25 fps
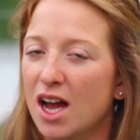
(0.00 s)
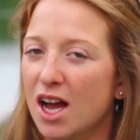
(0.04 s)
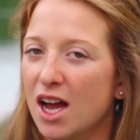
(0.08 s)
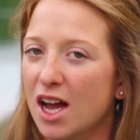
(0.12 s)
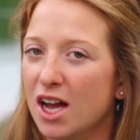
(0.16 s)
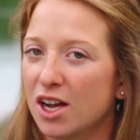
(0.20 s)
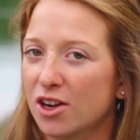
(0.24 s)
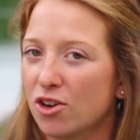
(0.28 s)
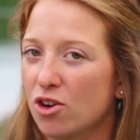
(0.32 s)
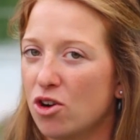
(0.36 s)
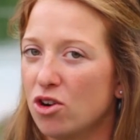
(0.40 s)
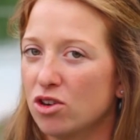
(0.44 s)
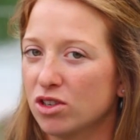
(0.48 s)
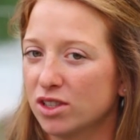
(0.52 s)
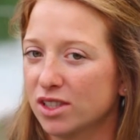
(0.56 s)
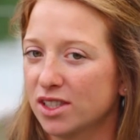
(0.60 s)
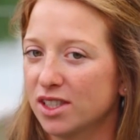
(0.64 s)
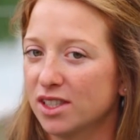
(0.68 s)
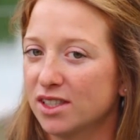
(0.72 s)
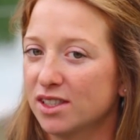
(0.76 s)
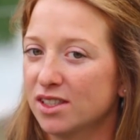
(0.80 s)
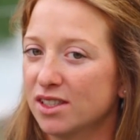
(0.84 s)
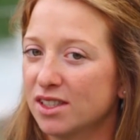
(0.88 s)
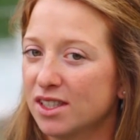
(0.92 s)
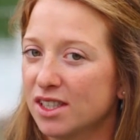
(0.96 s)
A
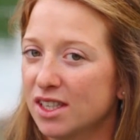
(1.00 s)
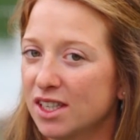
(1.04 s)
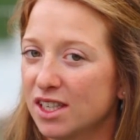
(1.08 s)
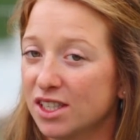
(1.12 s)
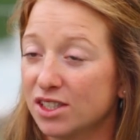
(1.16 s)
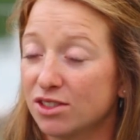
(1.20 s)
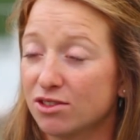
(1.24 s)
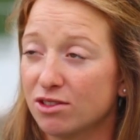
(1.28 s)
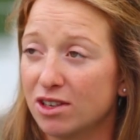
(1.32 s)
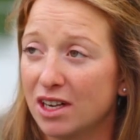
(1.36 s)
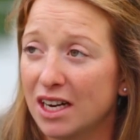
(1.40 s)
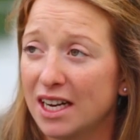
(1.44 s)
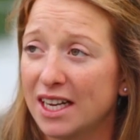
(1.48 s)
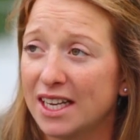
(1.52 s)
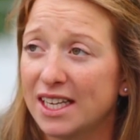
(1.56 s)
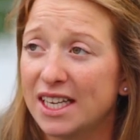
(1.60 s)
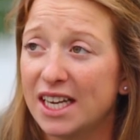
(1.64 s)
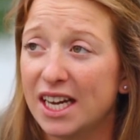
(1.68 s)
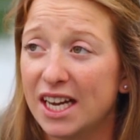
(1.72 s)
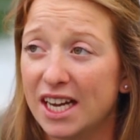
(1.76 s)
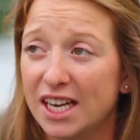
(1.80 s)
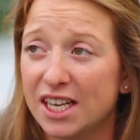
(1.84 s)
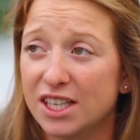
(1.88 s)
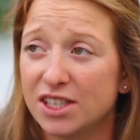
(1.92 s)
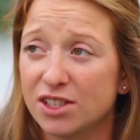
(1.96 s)
coxswain is really
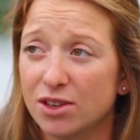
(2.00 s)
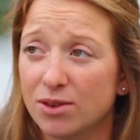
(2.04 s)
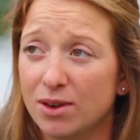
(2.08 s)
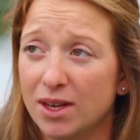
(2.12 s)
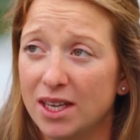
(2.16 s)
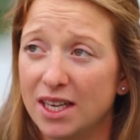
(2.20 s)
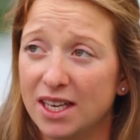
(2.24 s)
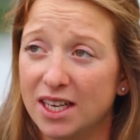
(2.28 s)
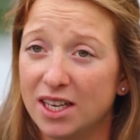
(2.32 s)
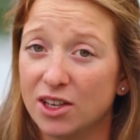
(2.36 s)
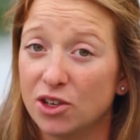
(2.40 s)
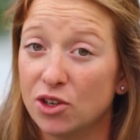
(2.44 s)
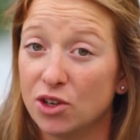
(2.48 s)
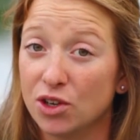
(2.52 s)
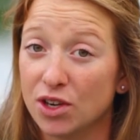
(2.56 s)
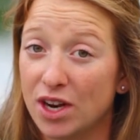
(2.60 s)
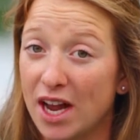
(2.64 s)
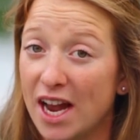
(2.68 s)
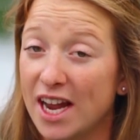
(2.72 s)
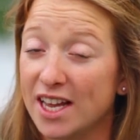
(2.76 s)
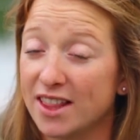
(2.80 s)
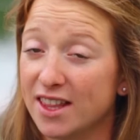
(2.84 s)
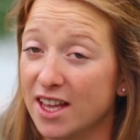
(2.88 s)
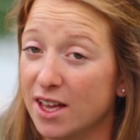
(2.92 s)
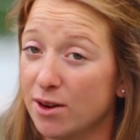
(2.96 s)
key to any good
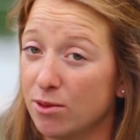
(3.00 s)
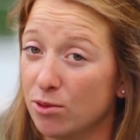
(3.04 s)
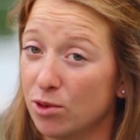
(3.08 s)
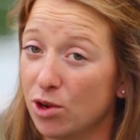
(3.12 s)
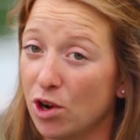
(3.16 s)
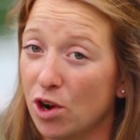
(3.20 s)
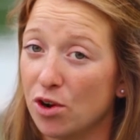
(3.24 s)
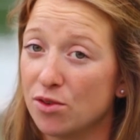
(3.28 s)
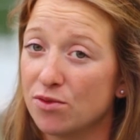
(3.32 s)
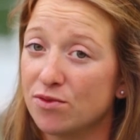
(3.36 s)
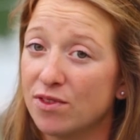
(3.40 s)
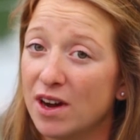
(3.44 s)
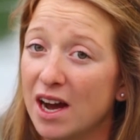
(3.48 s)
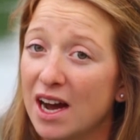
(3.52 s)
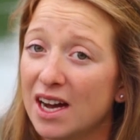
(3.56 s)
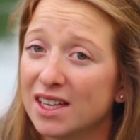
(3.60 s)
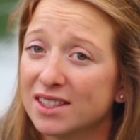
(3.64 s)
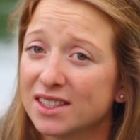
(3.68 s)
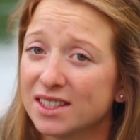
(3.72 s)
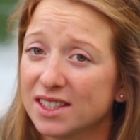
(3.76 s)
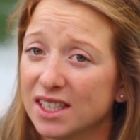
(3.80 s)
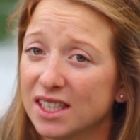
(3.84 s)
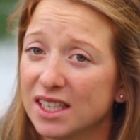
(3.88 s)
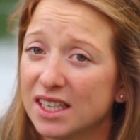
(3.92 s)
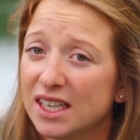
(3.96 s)
eight that'll go
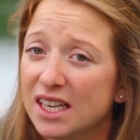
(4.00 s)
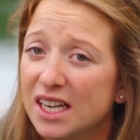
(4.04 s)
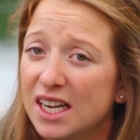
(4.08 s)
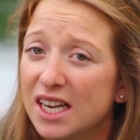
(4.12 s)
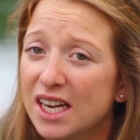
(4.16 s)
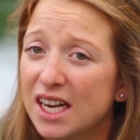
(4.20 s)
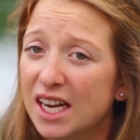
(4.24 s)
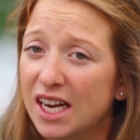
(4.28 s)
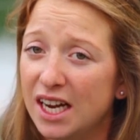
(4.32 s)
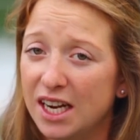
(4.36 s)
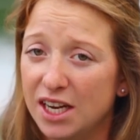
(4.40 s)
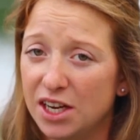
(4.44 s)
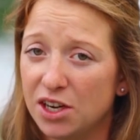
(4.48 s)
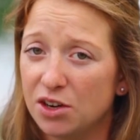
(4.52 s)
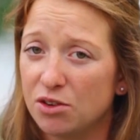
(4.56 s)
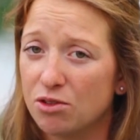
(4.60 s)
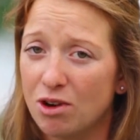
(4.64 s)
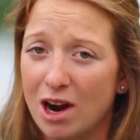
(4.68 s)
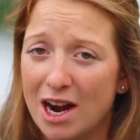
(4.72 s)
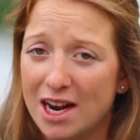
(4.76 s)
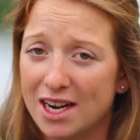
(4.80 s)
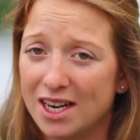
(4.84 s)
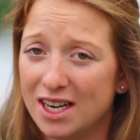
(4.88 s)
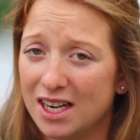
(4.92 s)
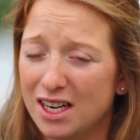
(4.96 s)
fast, and any
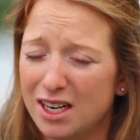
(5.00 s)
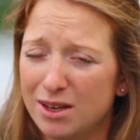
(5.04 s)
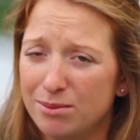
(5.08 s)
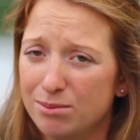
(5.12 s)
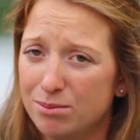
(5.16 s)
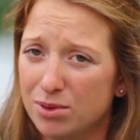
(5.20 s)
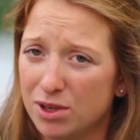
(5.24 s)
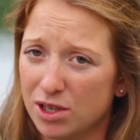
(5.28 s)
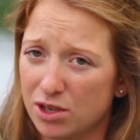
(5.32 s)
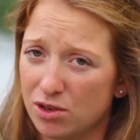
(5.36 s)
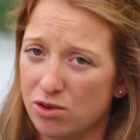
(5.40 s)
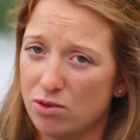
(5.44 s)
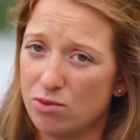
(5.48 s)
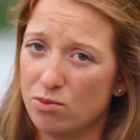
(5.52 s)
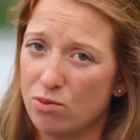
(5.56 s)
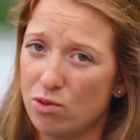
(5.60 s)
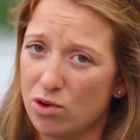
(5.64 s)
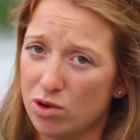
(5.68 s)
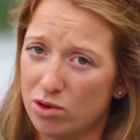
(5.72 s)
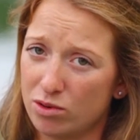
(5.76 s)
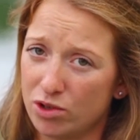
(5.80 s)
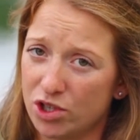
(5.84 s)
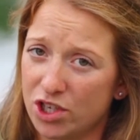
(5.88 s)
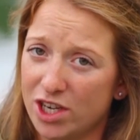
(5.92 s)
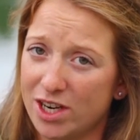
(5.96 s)
great Olympic or
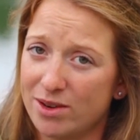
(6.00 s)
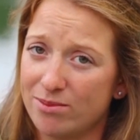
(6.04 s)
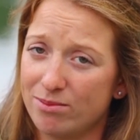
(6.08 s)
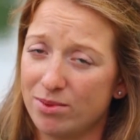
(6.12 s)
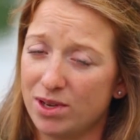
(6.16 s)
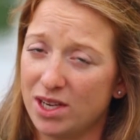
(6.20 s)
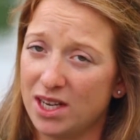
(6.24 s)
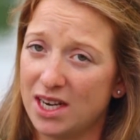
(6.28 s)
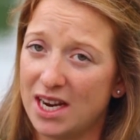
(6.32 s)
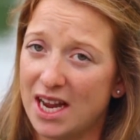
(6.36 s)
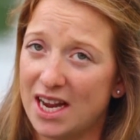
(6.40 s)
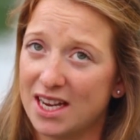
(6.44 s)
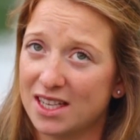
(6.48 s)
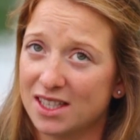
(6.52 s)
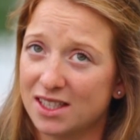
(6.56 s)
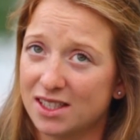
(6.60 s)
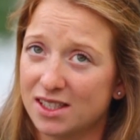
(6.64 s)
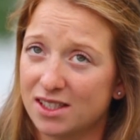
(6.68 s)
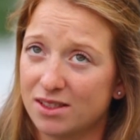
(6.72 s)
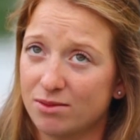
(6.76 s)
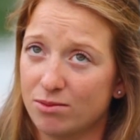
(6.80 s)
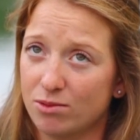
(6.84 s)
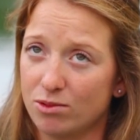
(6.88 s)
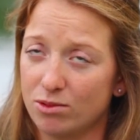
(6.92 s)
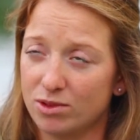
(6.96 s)
world champion
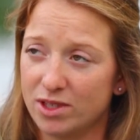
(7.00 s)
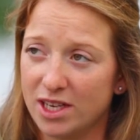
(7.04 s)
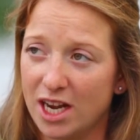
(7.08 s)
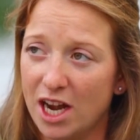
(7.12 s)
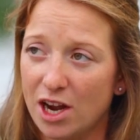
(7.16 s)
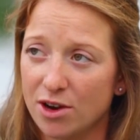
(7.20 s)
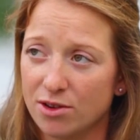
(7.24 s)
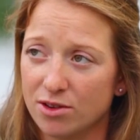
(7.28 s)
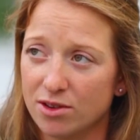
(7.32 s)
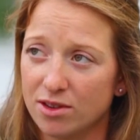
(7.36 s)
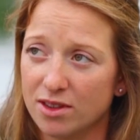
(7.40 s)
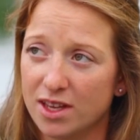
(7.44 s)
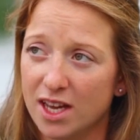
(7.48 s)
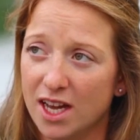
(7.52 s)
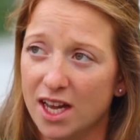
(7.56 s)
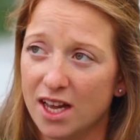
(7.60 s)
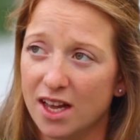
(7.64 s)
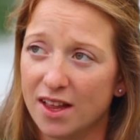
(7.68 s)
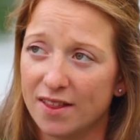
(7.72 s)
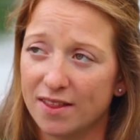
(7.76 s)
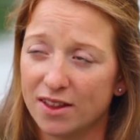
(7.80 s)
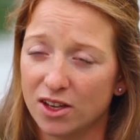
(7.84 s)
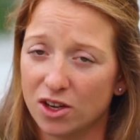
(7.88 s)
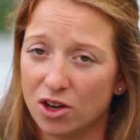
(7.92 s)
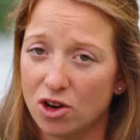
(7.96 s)
eights will tell you that
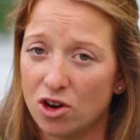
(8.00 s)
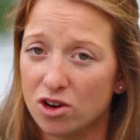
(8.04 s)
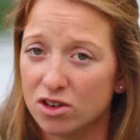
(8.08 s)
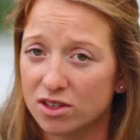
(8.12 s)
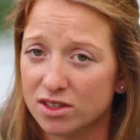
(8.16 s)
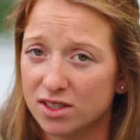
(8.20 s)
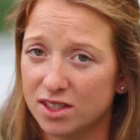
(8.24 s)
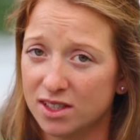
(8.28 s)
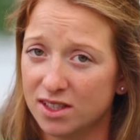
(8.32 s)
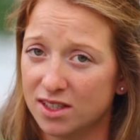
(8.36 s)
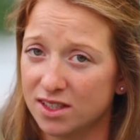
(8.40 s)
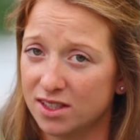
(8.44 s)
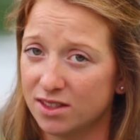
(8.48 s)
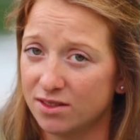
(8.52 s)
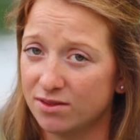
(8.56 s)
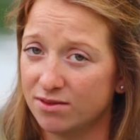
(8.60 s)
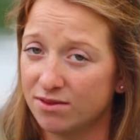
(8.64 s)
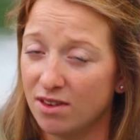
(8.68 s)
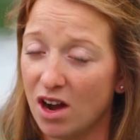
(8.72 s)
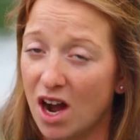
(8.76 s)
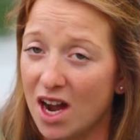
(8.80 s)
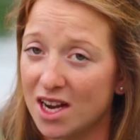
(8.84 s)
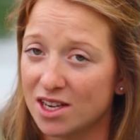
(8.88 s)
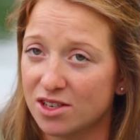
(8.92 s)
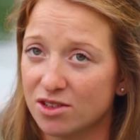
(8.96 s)
the coxswain is a
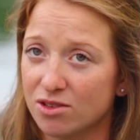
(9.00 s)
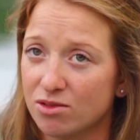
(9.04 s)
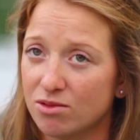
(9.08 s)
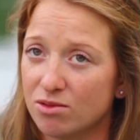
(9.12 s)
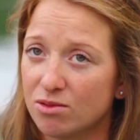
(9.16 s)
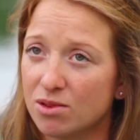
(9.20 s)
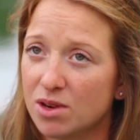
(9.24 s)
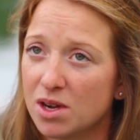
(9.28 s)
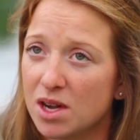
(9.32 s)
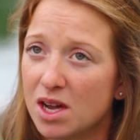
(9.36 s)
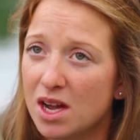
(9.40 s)
vital